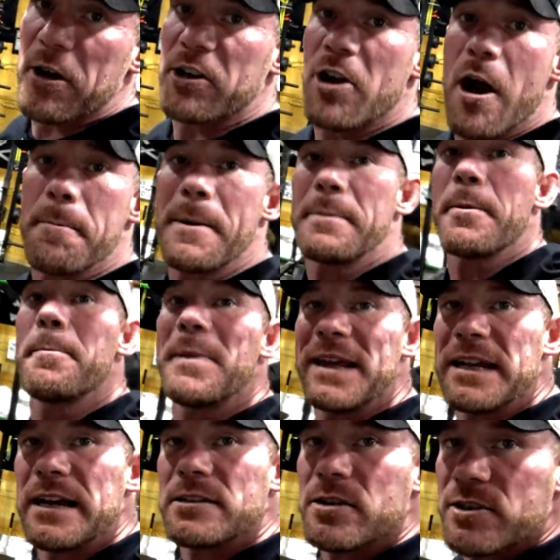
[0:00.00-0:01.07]
working hard, people. Be
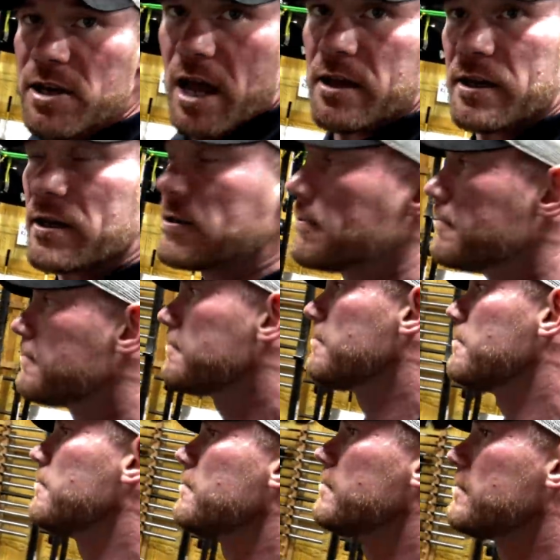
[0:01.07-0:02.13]
nice to each other.
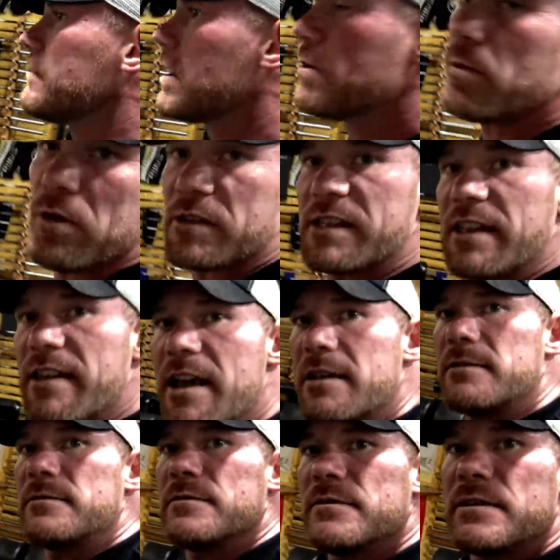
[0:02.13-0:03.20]
We'll see you
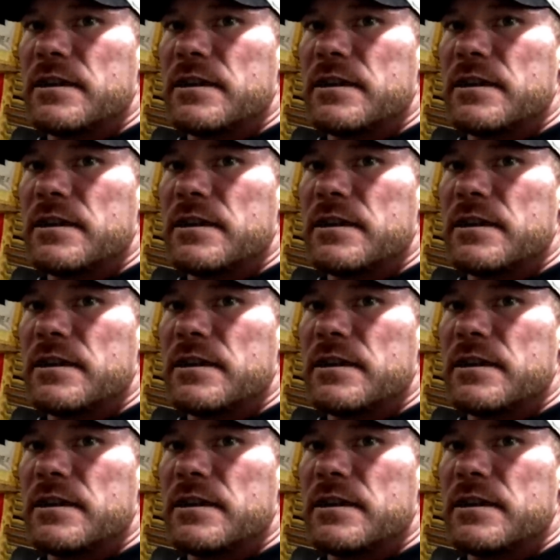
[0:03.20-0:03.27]
then.